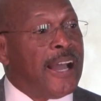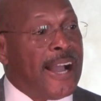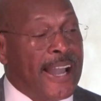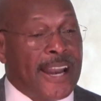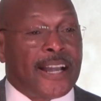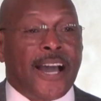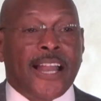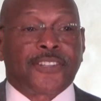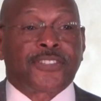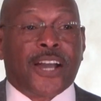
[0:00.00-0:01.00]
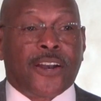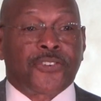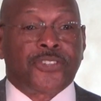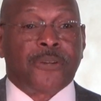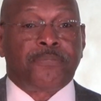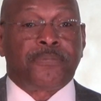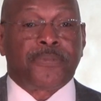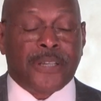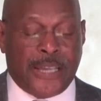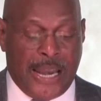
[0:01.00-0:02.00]
I got a college scholarship,
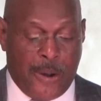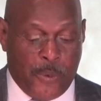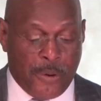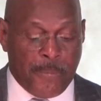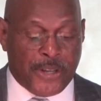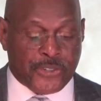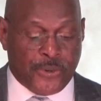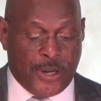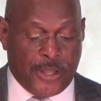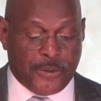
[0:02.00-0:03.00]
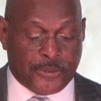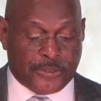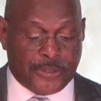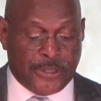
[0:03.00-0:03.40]
and I want to make sure others